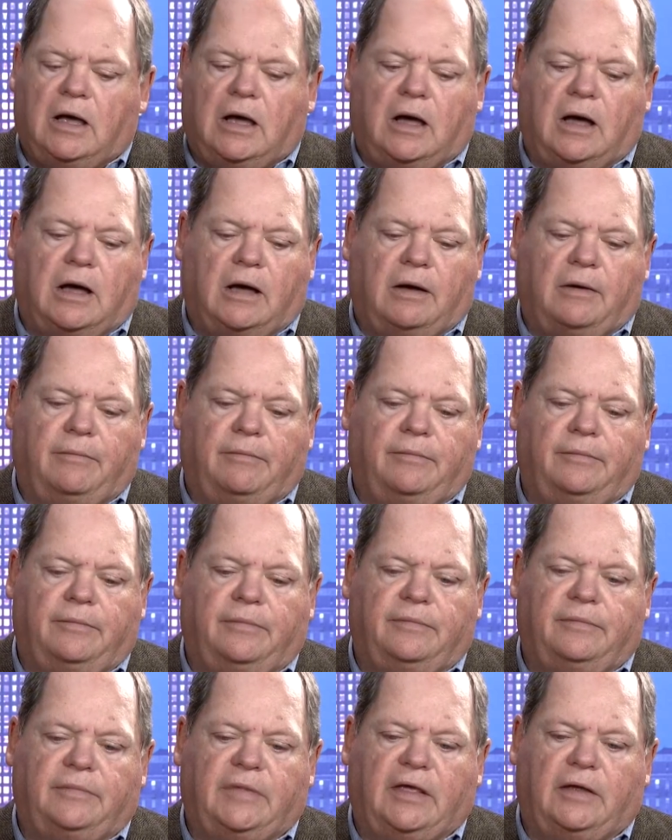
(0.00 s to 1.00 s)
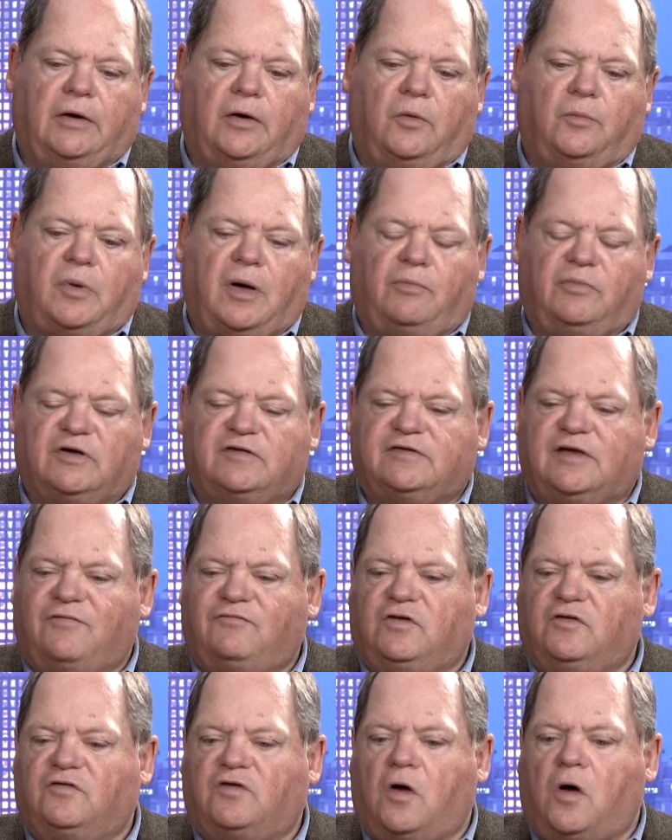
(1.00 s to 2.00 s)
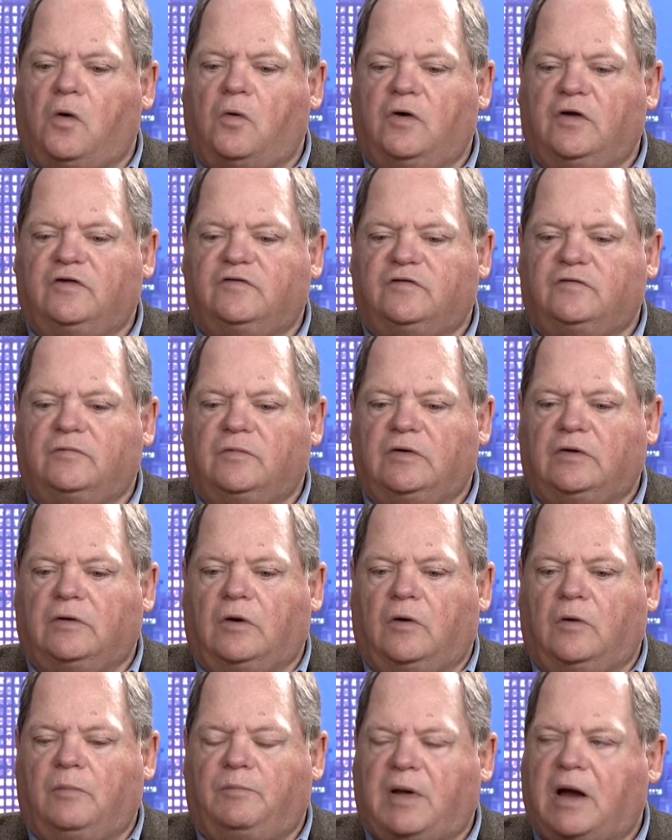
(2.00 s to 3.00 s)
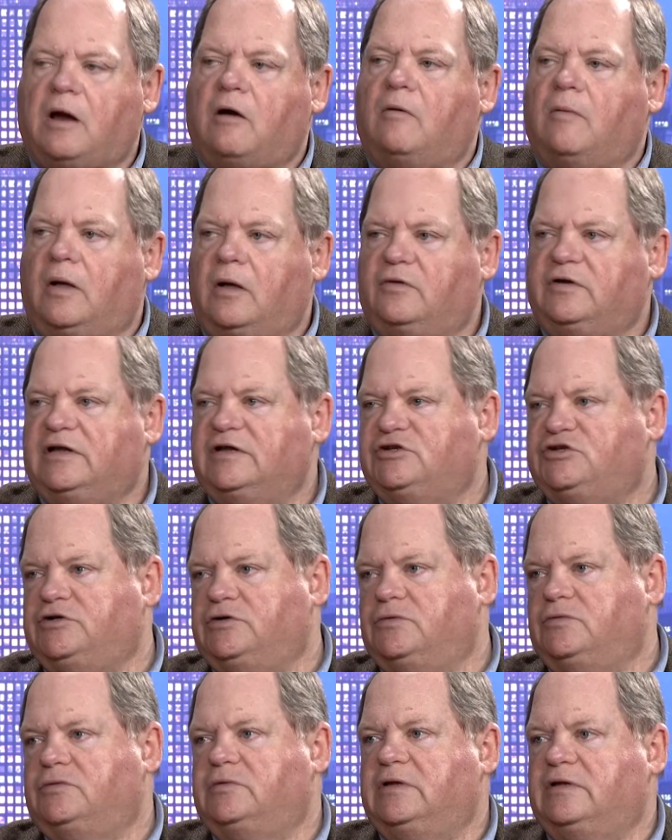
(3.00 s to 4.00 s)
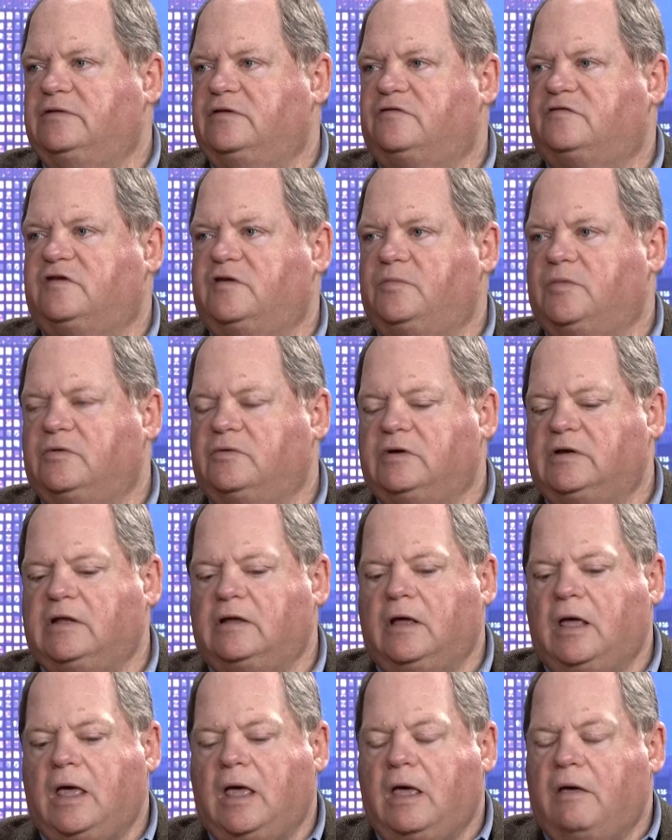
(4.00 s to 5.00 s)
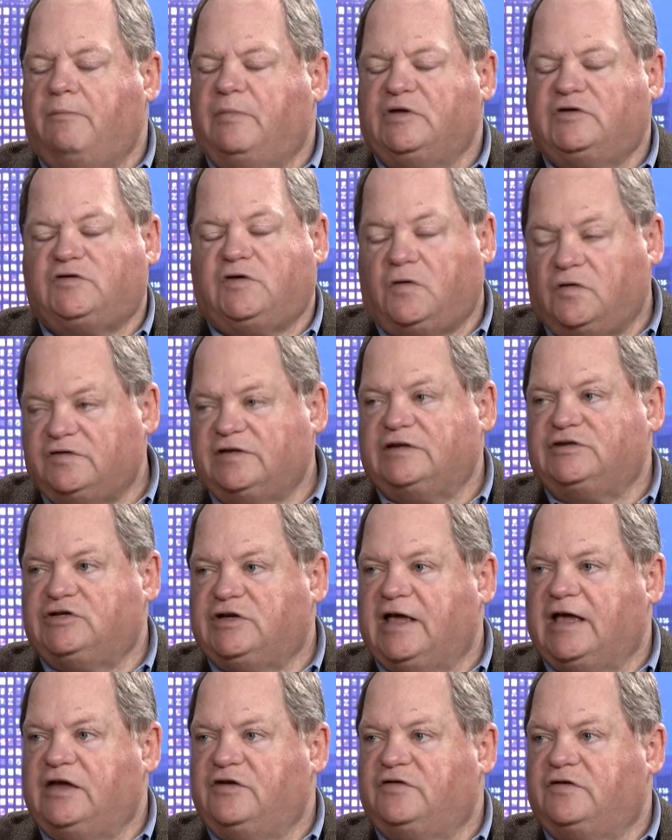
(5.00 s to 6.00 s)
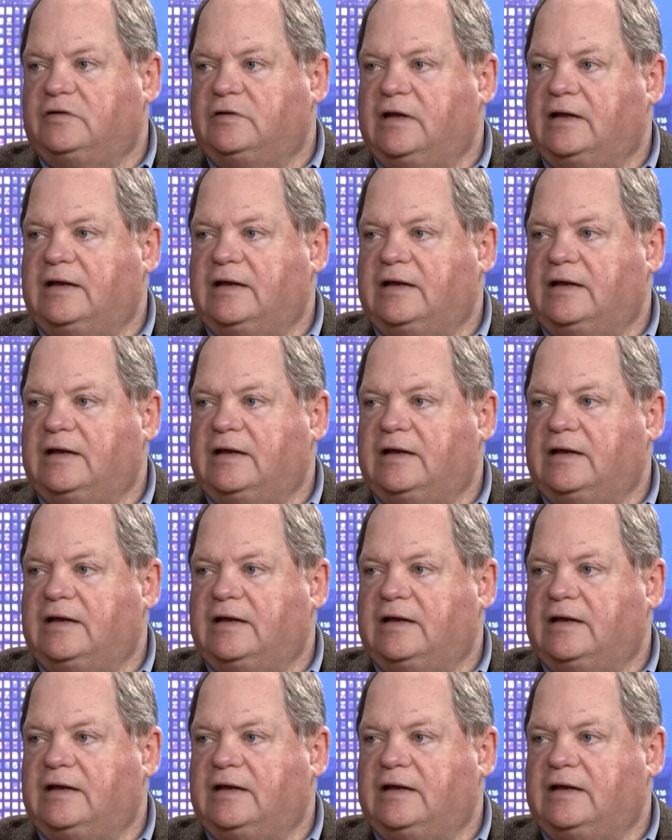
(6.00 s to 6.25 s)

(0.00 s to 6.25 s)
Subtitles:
Public safety is always, a paramount issue in this community, but so is education.